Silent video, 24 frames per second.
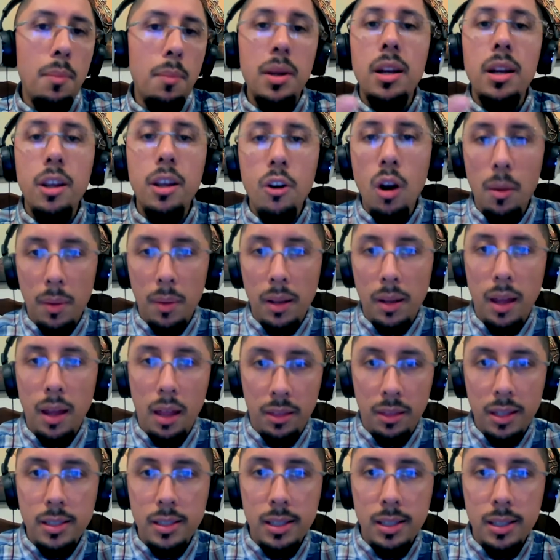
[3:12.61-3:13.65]
here, at
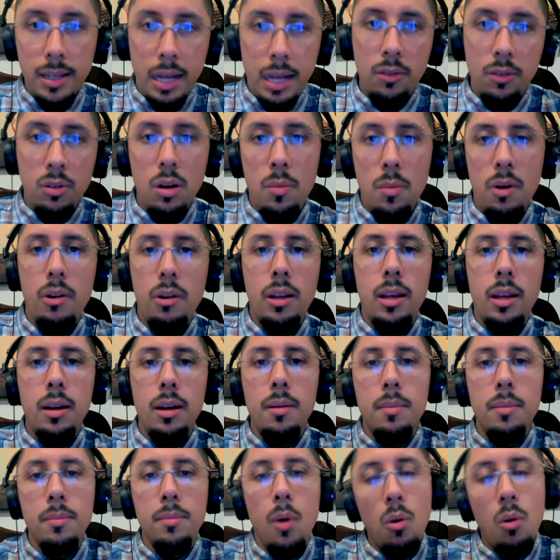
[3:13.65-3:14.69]
least in Latin America,
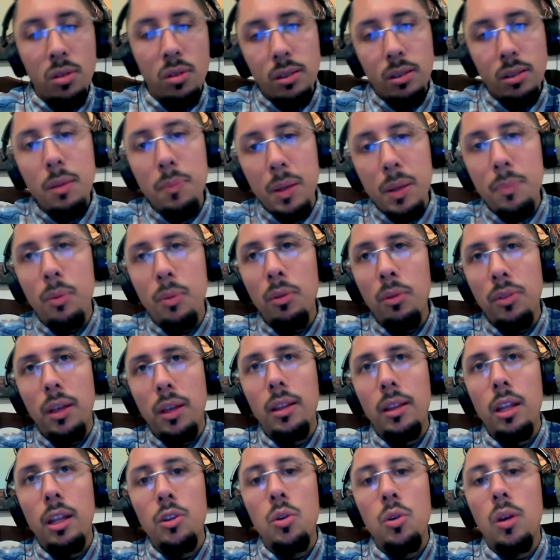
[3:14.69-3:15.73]
mostly people think
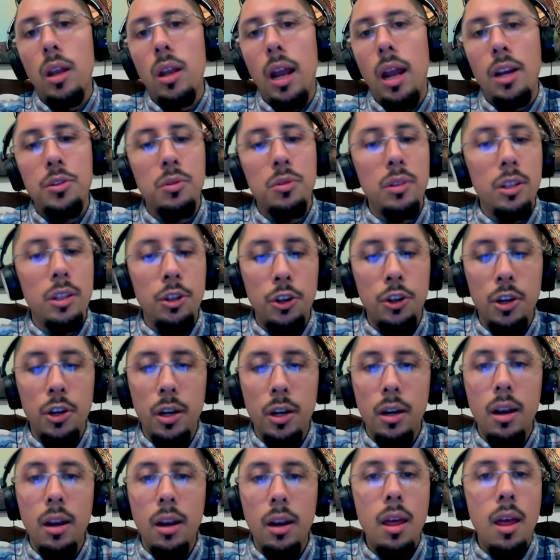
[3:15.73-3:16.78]
that you can actually
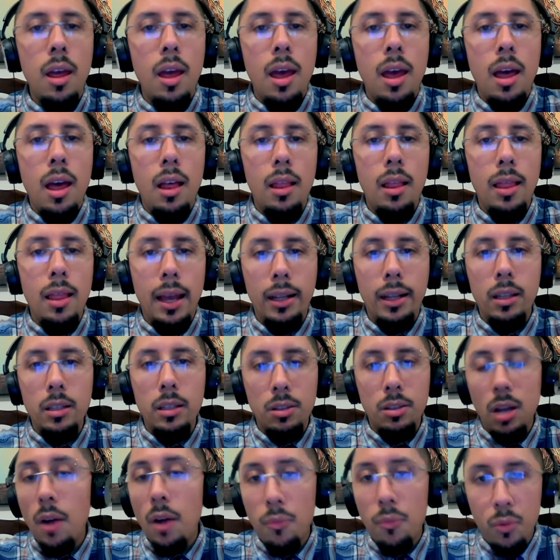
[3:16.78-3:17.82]
learn like the
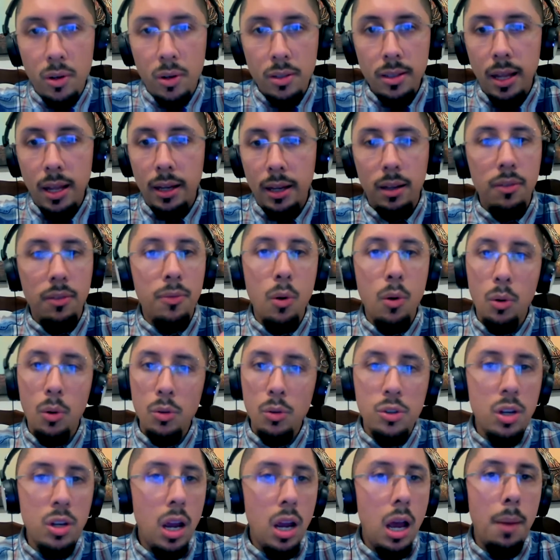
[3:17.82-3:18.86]
softwares, like
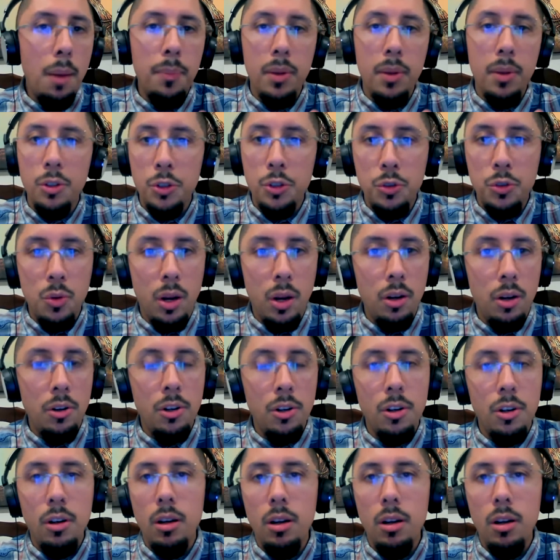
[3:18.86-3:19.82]
Photoshop, Illustrator,